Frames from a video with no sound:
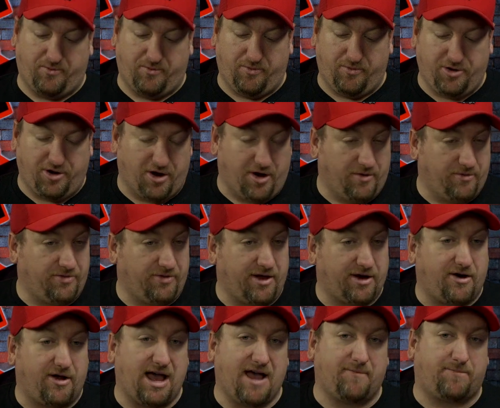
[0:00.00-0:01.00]
then, they're
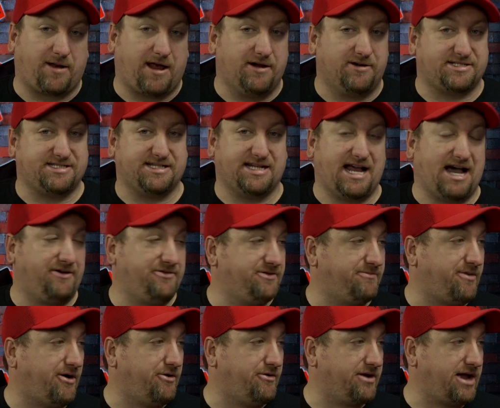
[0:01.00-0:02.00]
going to have players sit out in the
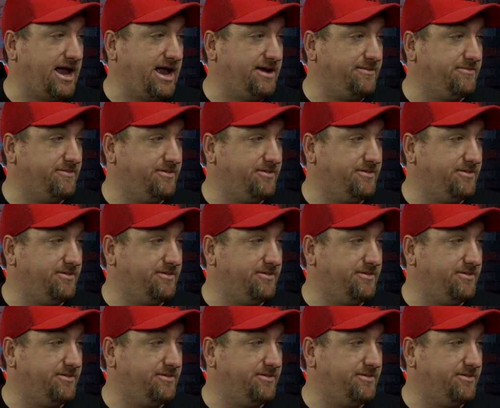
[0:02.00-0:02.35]
bowl game.